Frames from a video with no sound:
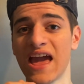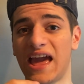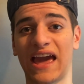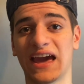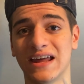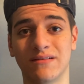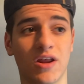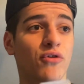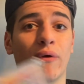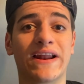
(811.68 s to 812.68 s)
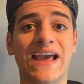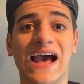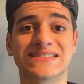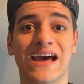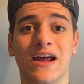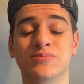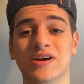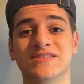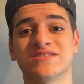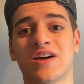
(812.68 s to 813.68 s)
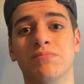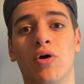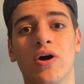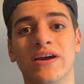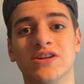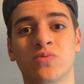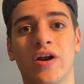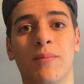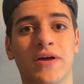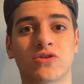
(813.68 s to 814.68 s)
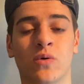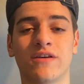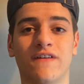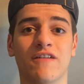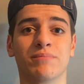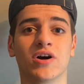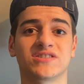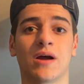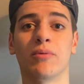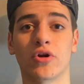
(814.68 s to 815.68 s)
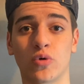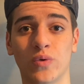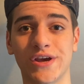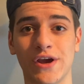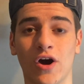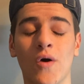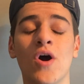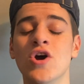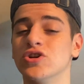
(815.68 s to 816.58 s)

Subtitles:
and it already has had upside since I bought it. It's went up like 25 bucks, and I bought it a week ago.